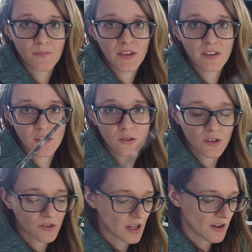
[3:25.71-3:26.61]
and then you
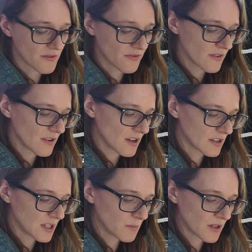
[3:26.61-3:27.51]
don't have a
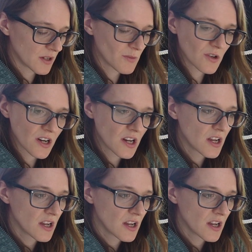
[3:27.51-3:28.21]
tip anymore.